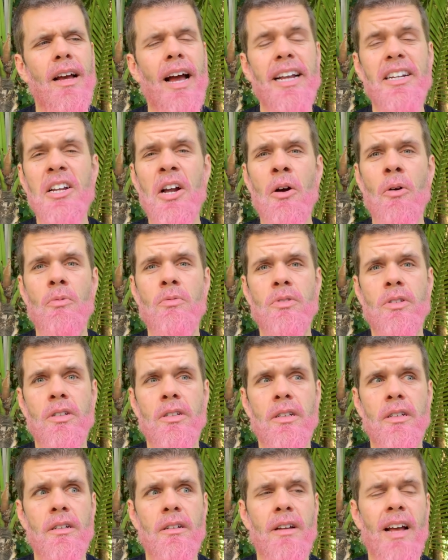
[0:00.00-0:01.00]
I don't.
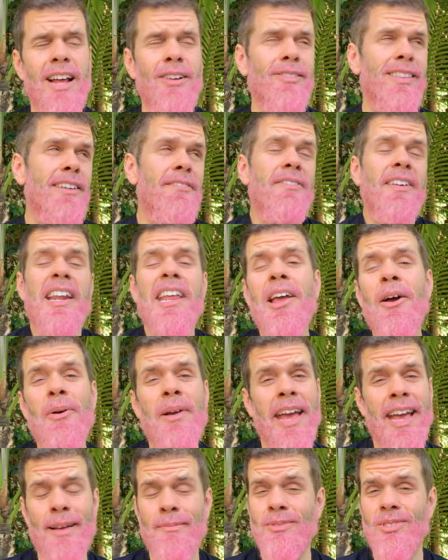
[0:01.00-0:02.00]
I don't think video
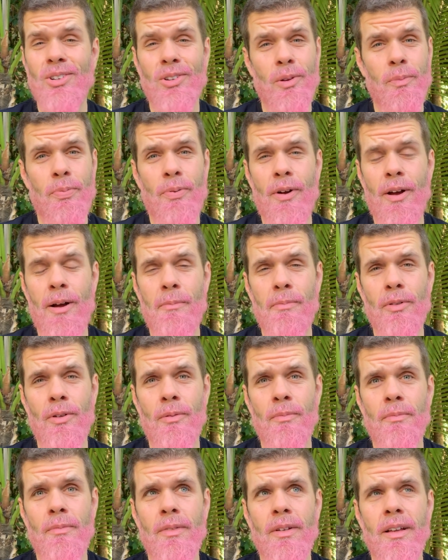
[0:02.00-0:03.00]
games are the
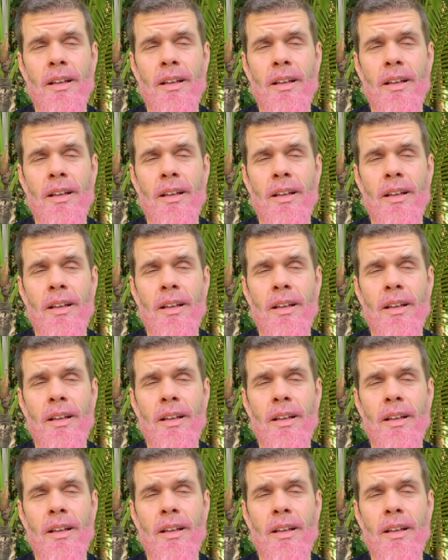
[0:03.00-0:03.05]
problem.